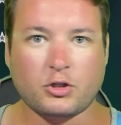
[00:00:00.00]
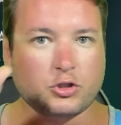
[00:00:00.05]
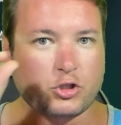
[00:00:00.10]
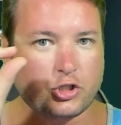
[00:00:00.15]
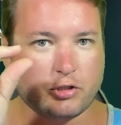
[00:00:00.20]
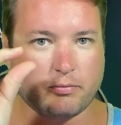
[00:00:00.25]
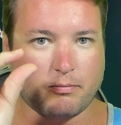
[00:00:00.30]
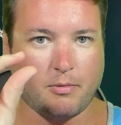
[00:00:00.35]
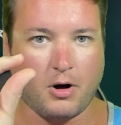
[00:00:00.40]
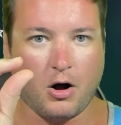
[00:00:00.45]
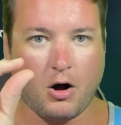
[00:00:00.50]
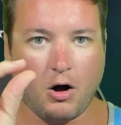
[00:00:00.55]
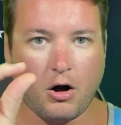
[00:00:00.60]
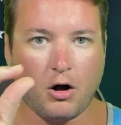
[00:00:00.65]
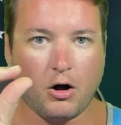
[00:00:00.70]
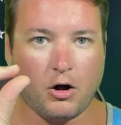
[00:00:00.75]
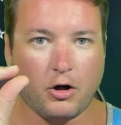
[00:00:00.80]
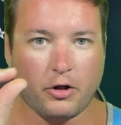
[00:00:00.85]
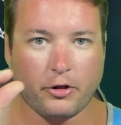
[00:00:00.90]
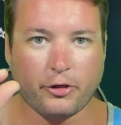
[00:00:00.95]

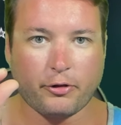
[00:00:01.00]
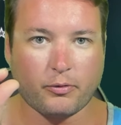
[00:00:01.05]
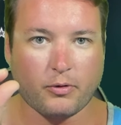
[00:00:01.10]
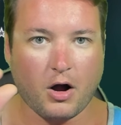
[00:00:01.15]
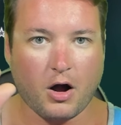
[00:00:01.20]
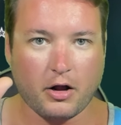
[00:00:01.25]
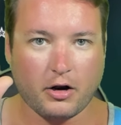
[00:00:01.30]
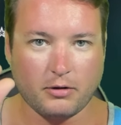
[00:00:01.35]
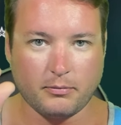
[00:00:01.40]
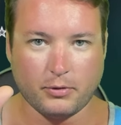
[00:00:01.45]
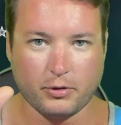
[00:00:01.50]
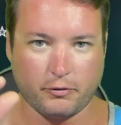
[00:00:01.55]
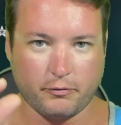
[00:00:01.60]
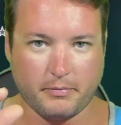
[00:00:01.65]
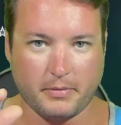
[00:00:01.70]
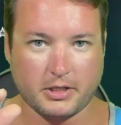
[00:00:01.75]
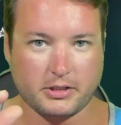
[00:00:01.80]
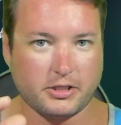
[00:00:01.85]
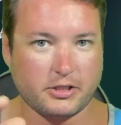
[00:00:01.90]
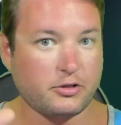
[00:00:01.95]
small throttle
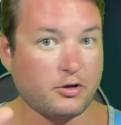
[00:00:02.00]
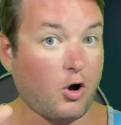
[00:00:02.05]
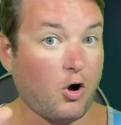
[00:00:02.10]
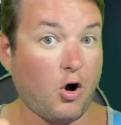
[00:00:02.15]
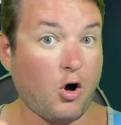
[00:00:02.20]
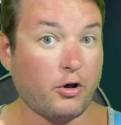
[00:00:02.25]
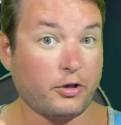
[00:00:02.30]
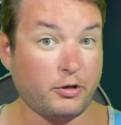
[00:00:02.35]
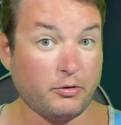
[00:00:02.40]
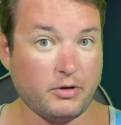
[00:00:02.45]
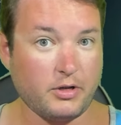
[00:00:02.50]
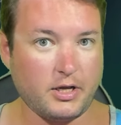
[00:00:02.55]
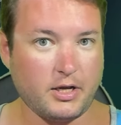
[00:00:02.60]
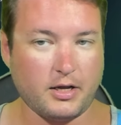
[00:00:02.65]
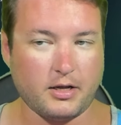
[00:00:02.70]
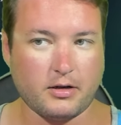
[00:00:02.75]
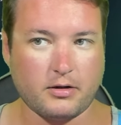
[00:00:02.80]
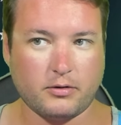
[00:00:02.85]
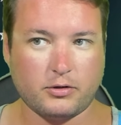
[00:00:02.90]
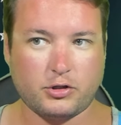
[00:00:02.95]
movements is all you
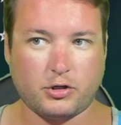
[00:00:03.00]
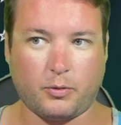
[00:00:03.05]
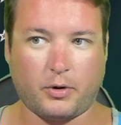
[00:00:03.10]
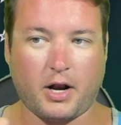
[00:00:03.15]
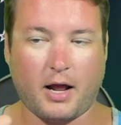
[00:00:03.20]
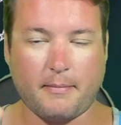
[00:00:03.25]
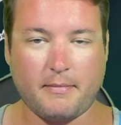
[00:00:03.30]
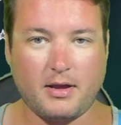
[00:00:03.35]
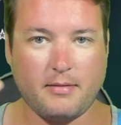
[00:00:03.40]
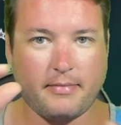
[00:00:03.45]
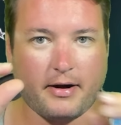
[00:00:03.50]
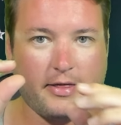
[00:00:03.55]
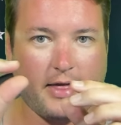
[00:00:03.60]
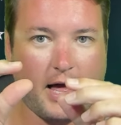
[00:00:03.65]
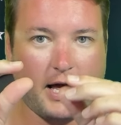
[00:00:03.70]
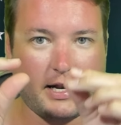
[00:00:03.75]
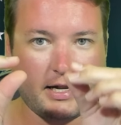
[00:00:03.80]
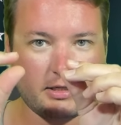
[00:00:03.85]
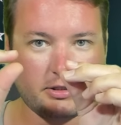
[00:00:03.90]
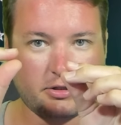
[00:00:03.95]
need. So what I mean by
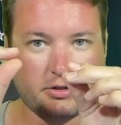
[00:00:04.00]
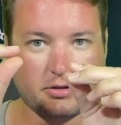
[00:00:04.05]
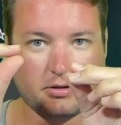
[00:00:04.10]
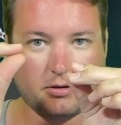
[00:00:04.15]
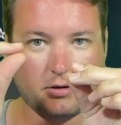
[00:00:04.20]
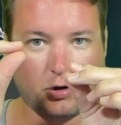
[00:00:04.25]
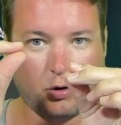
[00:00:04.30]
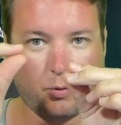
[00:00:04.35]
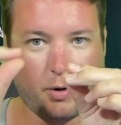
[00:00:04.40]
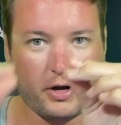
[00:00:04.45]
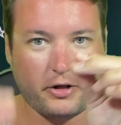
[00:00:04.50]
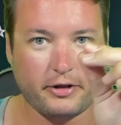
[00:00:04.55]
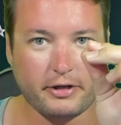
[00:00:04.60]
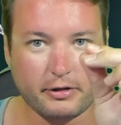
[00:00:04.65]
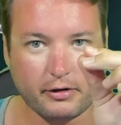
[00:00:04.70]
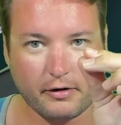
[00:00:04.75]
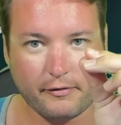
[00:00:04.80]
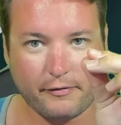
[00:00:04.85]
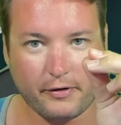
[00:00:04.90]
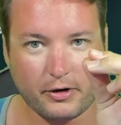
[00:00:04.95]
that is quickly
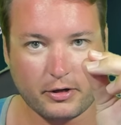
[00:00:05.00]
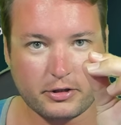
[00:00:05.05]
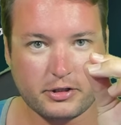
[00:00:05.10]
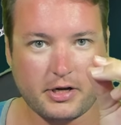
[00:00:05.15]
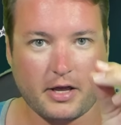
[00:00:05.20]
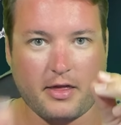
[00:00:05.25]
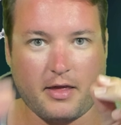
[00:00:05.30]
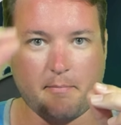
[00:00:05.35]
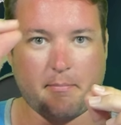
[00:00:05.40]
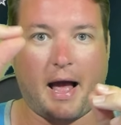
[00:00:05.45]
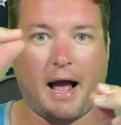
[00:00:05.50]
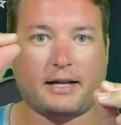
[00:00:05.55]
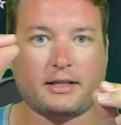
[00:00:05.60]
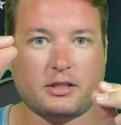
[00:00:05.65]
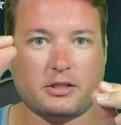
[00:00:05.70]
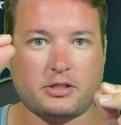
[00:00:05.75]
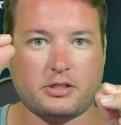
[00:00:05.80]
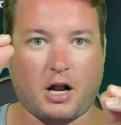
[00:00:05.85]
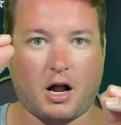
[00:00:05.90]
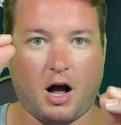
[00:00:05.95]
to reverse and then back
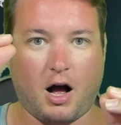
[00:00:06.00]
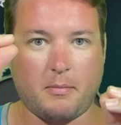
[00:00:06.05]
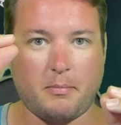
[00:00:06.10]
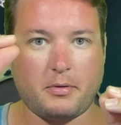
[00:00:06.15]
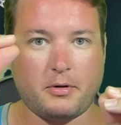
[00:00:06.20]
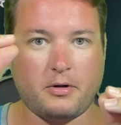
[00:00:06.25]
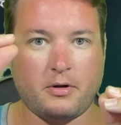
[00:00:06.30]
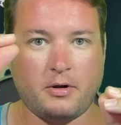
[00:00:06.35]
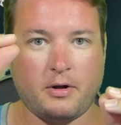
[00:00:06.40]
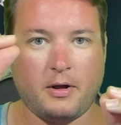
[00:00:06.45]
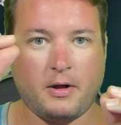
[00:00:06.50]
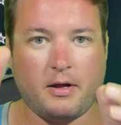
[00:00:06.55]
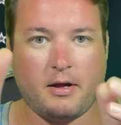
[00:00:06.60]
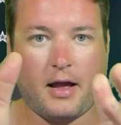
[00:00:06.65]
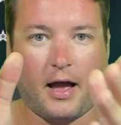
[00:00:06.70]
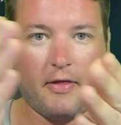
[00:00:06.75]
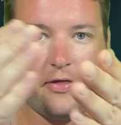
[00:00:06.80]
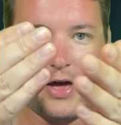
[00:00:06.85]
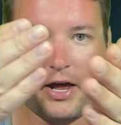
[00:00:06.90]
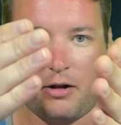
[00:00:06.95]
to stop.
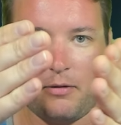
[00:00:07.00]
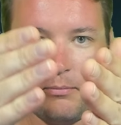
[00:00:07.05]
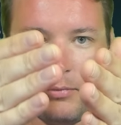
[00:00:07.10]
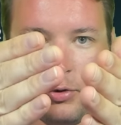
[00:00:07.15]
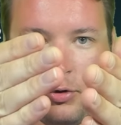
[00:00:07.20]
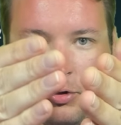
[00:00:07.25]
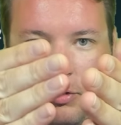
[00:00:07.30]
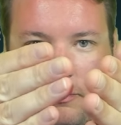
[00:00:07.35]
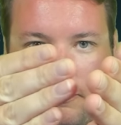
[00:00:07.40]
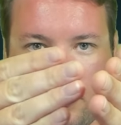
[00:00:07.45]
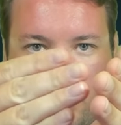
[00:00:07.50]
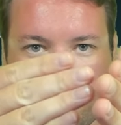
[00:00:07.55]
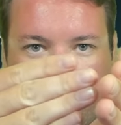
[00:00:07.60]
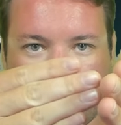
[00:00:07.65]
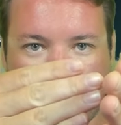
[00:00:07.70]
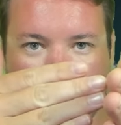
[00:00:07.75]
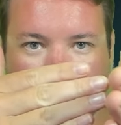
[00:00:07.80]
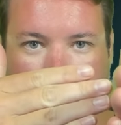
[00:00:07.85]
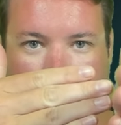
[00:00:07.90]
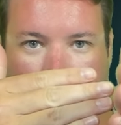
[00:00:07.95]
And that'll move
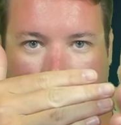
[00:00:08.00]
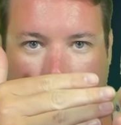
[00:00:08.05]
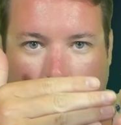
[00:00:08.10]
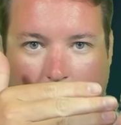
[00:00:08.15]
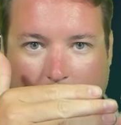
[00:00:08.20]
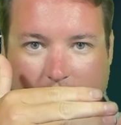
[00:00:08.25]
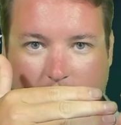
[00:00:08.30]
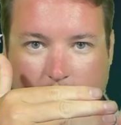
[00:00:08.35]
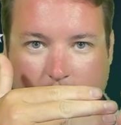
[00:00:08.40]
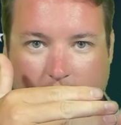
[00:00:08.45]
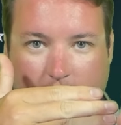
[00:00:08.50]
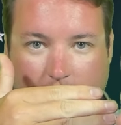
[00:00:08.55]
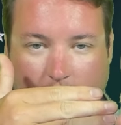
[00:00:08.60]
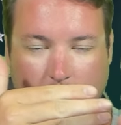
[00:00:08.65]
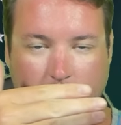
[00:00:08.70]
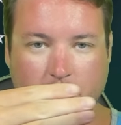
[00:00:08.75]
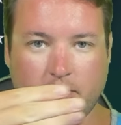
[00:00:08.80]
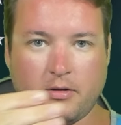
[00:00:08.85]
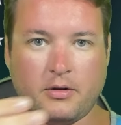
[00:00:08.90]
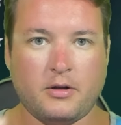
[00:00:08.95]
you quite a bit,
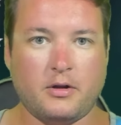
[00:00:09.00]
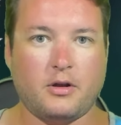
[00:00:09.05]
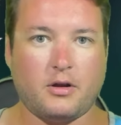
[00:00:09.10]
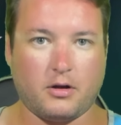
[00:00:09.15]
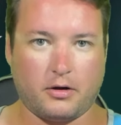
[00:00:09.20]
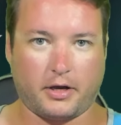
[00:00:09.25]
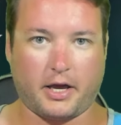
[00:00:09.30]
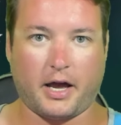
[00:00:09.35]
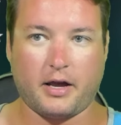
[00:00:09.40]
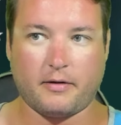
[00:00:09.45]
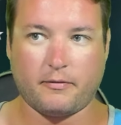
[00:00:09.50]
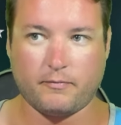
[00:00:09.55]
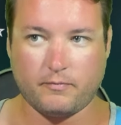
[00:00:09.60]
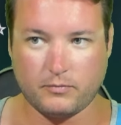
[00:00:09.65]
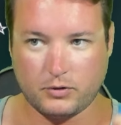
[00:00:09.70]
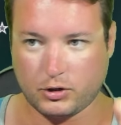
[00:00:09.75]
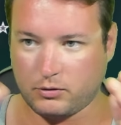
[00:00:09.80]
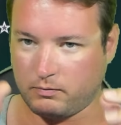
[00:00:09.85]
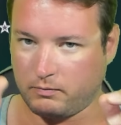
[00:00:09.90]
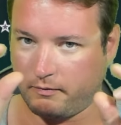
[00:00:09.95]
okay?
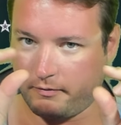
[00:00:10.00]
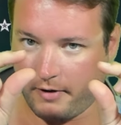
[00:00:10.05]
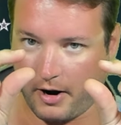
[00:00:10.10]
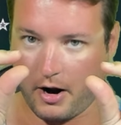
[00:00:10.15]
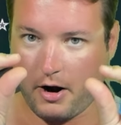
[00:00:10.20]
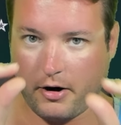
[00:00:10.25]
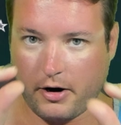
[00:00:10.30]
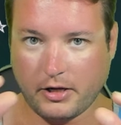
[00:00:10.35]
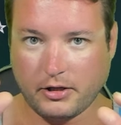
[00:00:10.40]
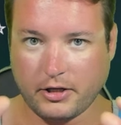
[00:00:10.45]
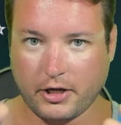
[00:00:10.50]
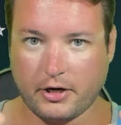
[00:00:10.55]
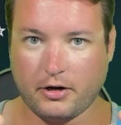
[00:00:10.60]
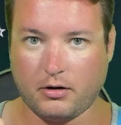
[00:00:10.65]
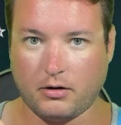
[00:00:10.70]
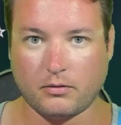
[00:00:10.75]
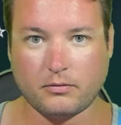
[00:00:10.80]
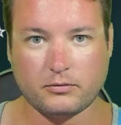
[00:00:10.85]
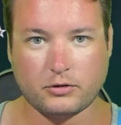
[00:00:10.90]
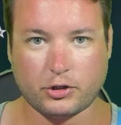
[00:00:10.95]
Just very
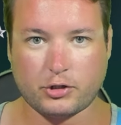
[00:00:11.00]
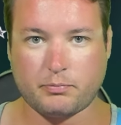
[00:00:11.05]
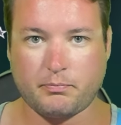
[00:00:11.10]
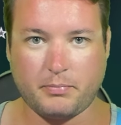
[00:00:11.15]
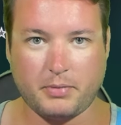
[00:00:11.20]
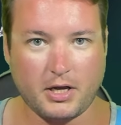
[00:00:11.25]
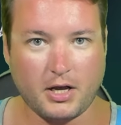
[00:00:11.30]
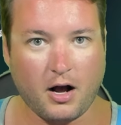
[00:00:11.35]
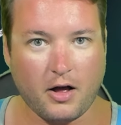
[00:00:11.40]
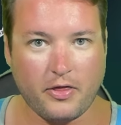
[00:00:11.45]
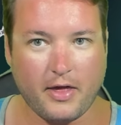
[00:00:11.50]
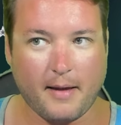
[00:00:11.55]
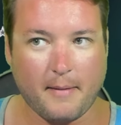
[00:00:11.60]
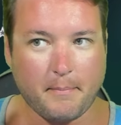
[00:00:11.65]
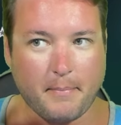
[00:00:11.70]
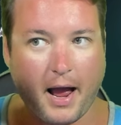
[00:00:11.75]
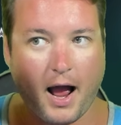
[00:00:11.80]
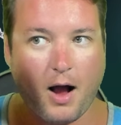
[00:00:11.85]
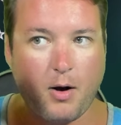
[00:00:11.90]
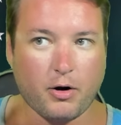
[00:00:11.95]
little. Just be on that
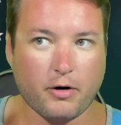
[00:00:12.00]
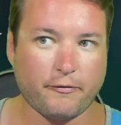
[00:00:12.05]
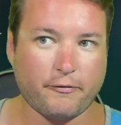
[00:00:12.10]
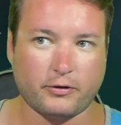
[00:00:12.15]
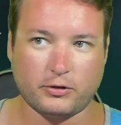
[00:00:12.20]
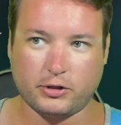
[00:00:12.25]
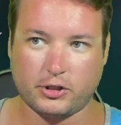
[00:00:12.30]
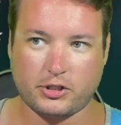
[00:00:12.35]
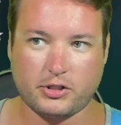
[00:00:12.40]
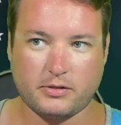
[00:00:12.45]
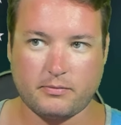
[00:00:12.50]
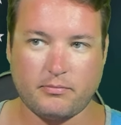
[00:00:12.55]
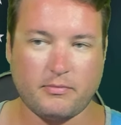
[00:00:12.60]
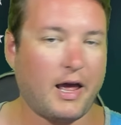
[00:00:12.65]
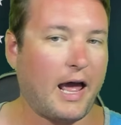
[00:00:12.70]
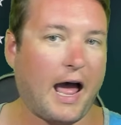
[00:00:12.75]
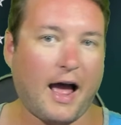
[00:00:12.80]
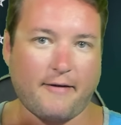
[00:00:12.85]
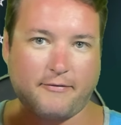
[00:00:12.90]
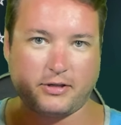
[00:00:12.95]
power for just
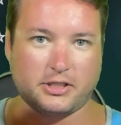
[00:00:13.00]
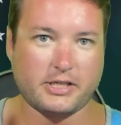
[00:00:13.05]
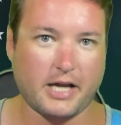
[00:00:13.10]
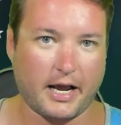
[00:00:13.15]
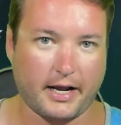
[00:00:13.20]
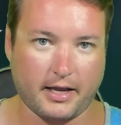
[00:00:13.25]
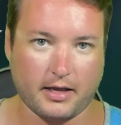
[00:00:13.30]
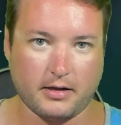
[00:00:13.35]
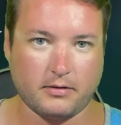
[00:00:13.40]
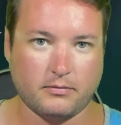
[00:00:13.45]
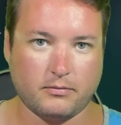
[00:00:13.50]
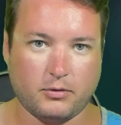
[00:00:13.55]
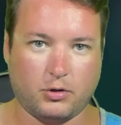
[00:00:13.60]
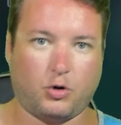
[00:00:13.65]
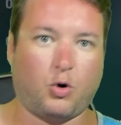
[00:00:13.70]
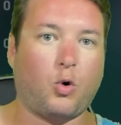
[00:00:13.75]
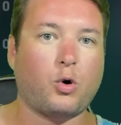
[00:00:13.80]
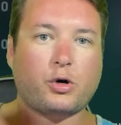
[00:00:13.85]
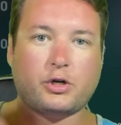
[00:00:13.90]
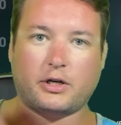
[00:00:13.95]
half a second,
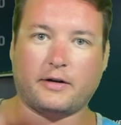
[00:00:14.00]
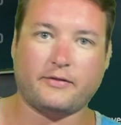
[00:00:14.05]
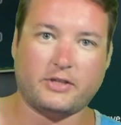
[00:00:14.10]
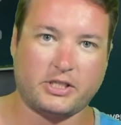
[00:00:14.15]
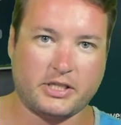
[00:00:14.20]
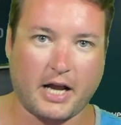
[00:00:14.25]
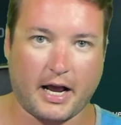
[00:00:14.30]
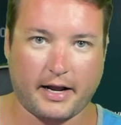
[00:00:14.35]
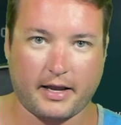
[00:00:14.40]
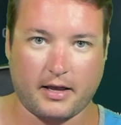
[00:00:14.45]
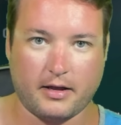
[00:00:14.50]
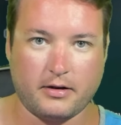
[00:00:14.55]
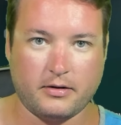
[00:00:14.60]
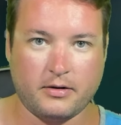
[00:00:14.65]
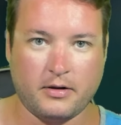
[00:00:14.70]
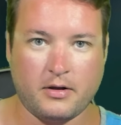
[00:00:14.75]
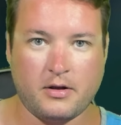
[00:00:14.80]
quarter of a second.